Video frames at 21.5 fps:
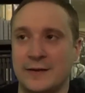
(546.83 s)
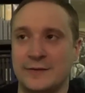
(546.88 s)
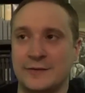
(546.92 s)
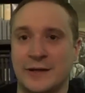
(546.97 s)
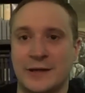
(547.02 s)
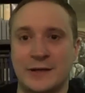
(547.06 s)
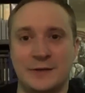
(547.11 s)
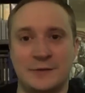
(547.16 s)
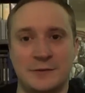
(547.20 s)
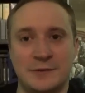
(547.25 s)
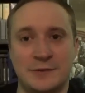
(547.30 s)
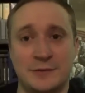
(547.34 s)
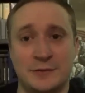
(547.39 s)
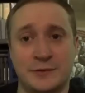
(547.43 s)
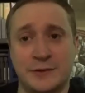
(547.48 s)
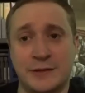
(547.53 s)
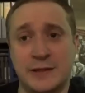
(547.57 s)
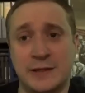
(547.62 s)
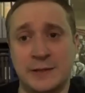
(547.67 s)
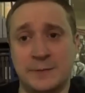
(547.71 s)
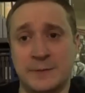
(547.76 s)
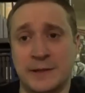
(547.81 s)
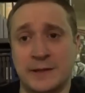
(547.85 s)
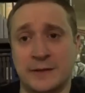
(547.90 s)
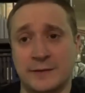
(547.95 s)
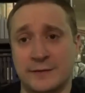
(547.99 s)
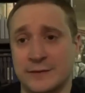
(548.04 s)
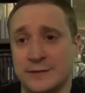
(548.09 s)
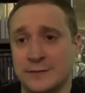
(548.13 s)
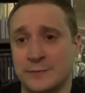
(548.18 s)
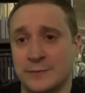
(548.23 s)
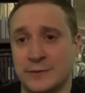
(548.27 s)
So I had to resort to
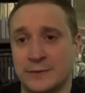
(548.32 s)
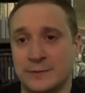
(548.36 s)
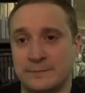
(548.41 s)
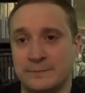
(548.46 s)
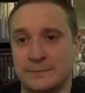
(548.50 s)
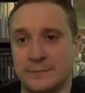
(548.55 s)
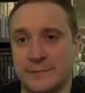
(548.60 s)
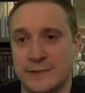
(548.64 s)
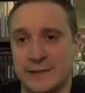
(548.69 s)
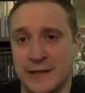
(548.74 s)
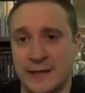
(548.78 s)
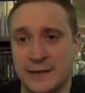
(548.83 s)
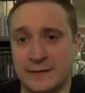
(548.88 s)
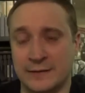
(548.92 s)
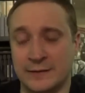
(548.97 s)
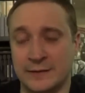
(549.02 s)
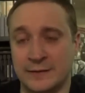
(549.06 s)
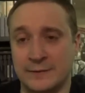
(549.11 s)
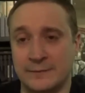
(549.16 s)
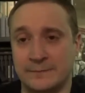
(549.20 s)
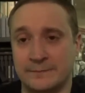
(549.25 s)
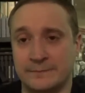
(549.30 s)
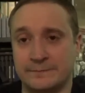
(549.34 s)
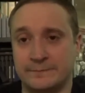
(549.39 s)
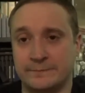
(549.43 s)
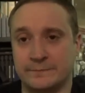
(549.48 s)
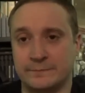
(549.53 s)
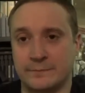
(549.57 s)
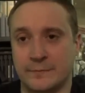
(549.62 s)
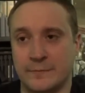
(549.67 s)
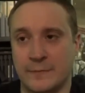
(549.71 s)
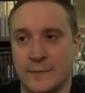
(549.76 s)
eBay on this one, sadly,
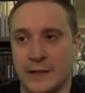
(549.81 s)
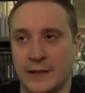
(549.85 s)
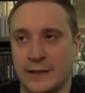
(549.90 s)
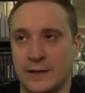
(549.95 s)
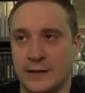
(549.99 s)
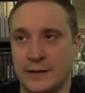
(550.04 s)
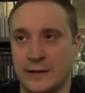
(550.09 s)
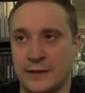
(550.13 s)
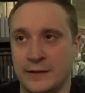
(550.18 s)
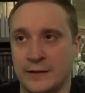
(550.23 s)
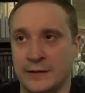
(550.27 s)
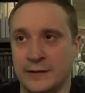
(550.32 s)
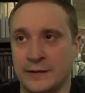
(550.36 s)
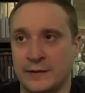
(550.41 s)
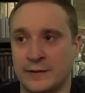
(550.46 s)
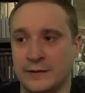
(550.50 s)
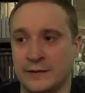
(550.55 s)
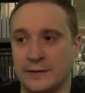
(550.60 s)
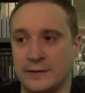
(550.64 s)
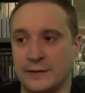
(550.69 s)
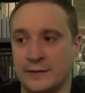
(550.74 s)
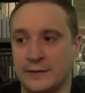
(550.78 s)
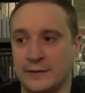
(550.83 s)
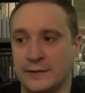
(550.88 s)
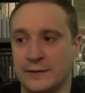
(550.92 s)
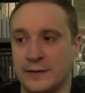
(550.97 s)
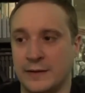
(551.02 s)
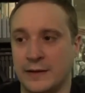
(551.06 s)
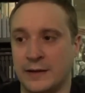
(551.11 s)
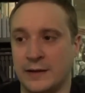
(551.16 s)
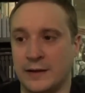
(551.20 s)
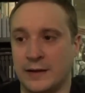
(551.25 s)
and
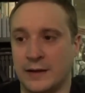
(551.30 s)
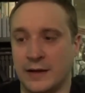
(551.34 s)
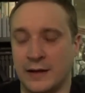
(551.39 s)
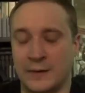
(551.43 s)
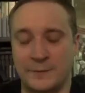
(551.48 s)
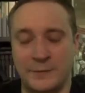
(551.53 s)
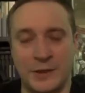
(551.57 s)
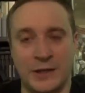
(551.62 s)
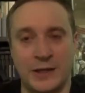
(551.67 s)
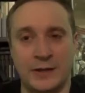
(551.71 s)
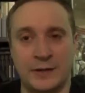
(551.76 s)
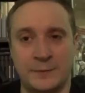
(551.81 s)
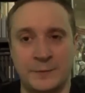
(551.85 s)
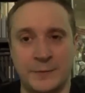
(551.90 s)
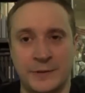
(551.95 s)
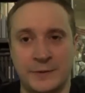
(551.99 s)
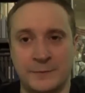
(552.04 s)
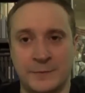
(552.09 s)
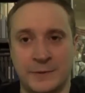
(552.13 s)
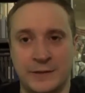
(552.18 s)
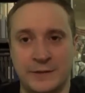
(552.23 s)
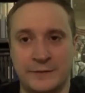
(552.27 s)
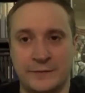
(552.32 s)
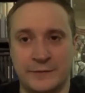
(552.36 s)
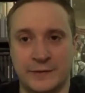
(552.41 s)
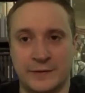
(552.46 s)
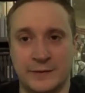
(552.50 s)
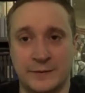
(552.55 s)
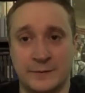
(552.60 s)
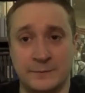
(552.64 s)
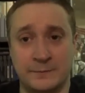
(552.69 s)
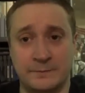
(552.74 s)
I paid a bit of money
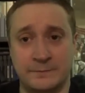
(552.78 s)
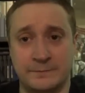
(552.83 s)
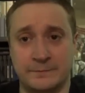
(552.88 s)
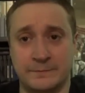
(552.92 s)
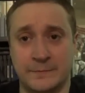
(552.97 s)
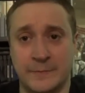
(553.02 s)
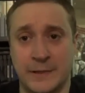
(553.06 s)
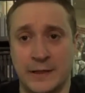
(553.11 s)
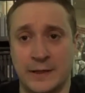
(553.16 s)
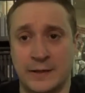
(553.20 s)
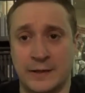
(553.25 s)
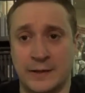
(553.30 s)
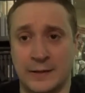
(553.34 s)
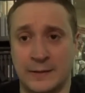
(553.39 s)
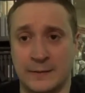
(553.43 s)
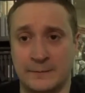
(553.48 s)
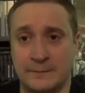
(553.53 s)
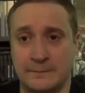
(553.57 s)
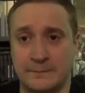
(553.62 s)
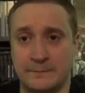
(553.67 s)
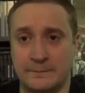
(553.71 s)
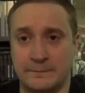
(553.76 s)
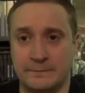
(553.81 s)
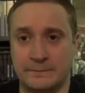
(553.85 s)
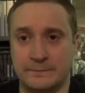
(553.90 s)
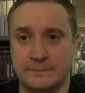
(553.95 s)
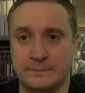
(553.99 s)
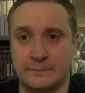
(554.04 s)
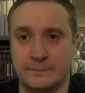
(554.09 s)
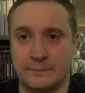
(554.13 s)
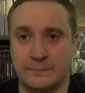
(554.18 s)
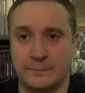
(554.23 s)
for him,
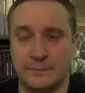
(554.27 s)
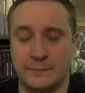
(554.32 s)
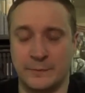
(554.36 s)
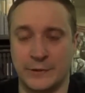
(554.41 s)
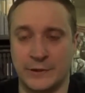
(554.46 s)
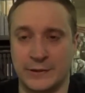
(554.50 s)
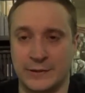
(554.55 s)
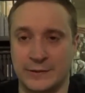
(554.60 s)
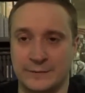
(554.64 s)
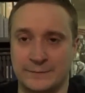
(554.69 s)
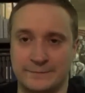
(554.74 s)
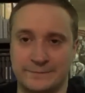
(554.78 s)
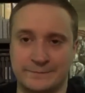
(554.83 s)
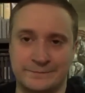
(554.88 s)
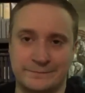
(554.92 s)
but